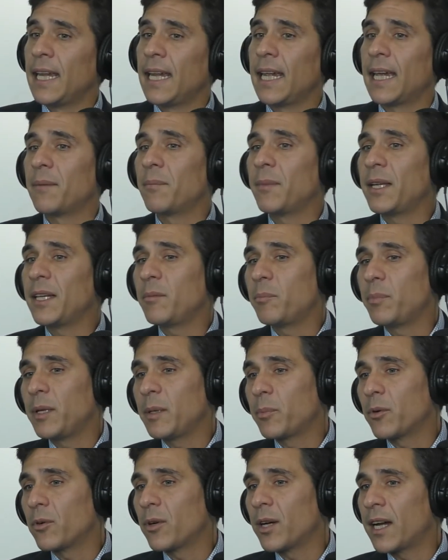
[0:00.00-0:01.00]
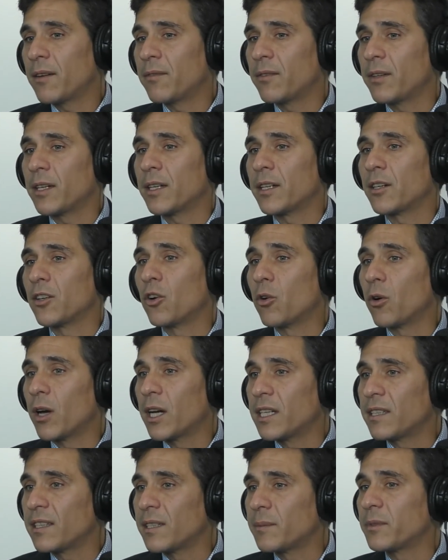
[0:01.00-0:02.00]
and many people have a go
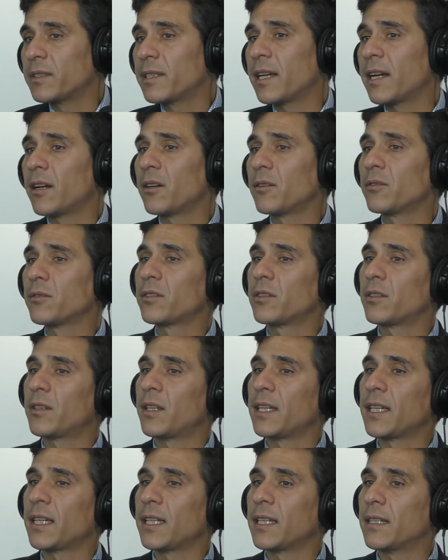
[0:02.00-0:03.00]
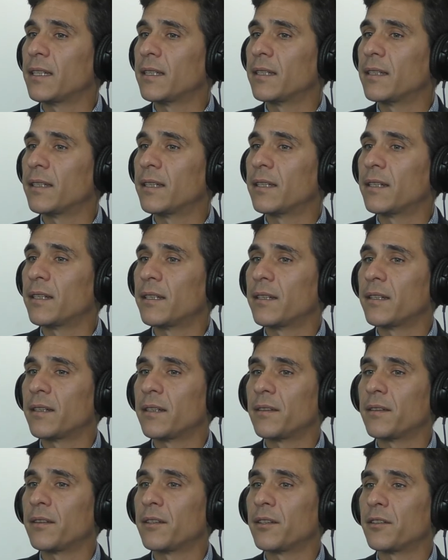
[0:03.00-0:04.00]
at it themselves they can
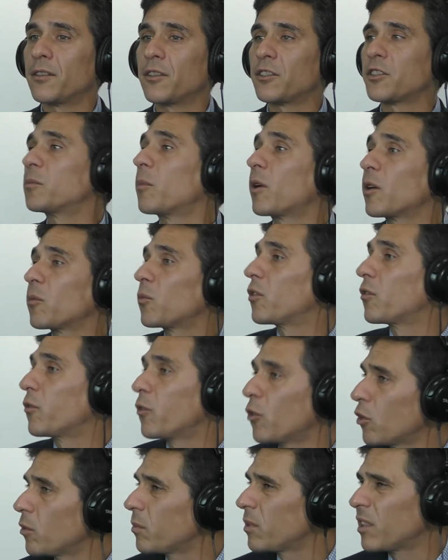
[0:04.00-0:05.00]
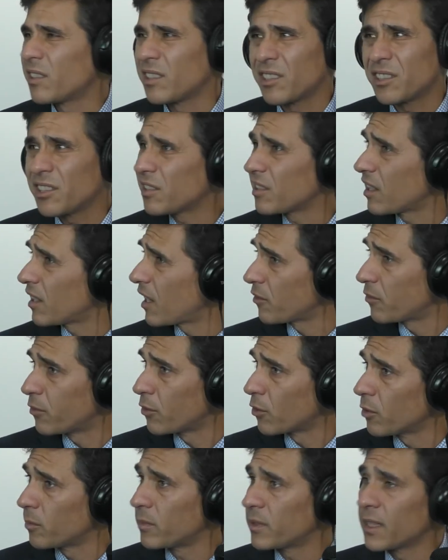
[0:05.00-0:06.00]
they're they're, they're smart with forms it's just a lot of
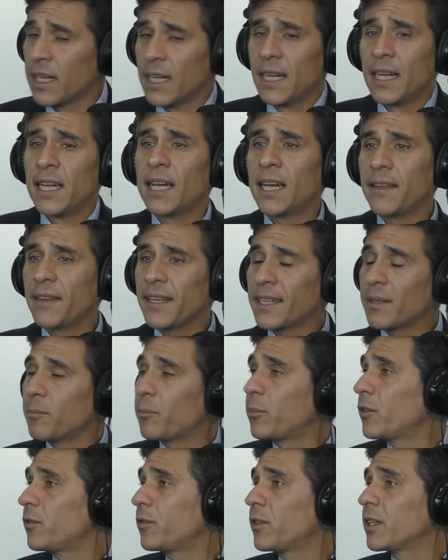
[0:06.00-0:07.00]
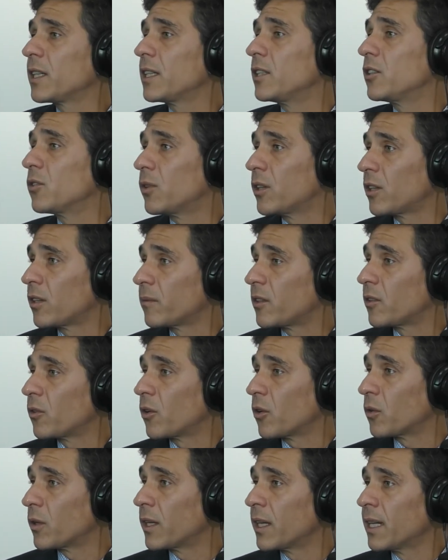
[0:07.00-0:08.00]
forms yeah. and they can perfectly do it on their
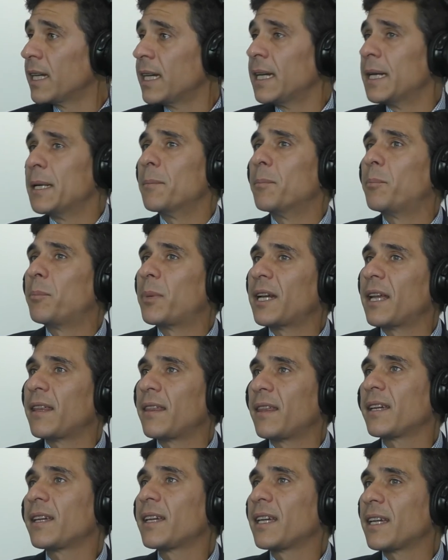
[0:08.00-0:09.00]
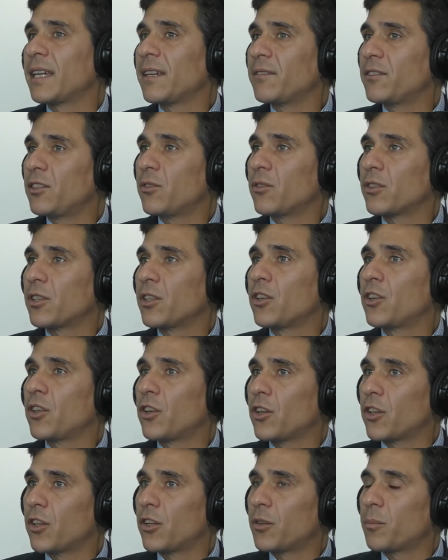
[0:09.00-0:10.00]
own but i think it gives you a
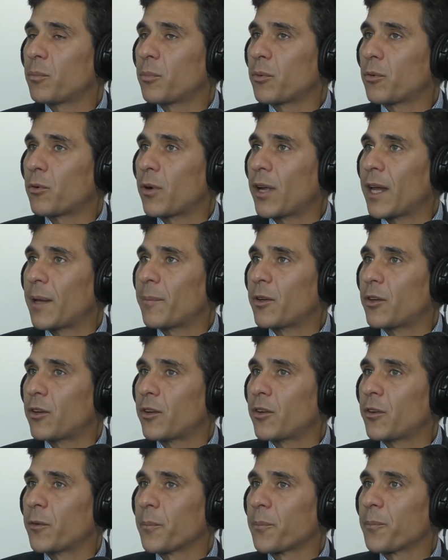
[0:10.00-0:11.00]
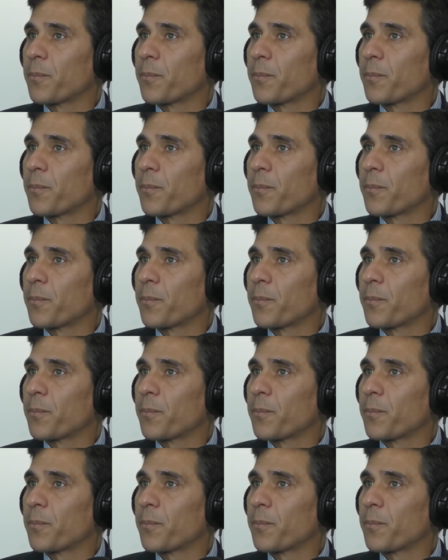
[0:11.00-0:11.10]
good parameter